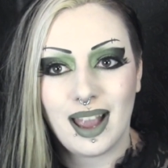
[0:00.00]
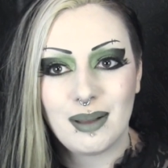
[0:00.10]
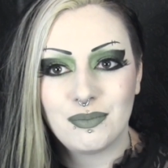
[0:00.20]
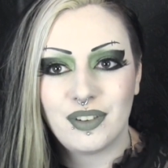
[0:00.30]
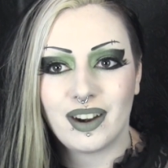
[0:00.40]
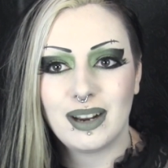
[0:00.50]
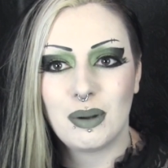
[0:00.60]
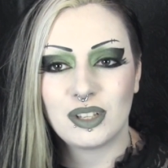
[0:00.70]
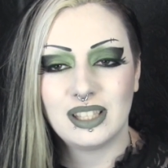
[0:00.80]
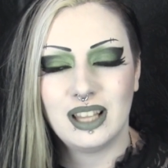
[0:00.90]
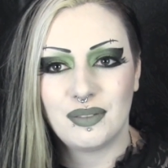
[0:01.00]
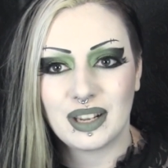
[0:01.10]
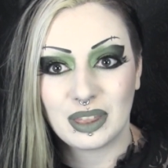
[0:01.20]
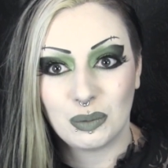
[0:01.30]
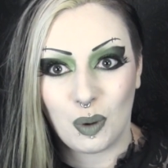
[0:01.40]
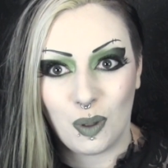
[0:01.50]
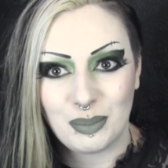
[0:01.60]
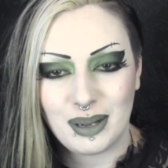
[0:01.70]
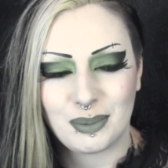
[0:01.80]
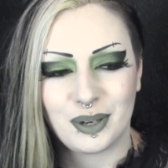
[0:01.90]
I am very much loving the
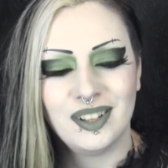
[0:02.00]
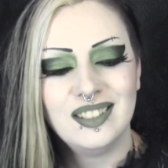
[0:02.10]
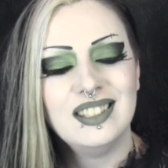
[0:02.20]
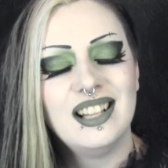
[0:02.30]
wallpaper.